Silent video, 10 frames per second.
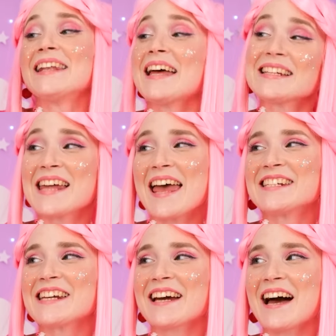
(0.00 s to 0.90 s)
Let's
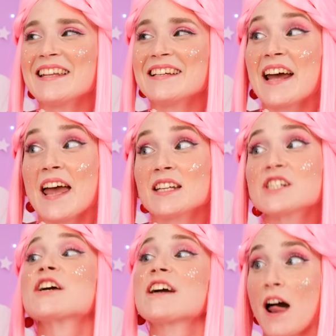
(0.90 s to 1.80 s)
add a collar
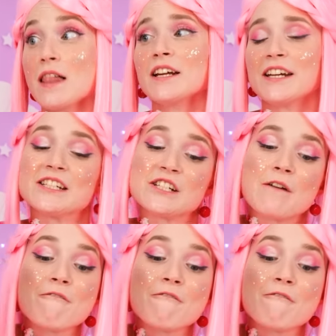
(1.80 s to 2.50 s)
and color it.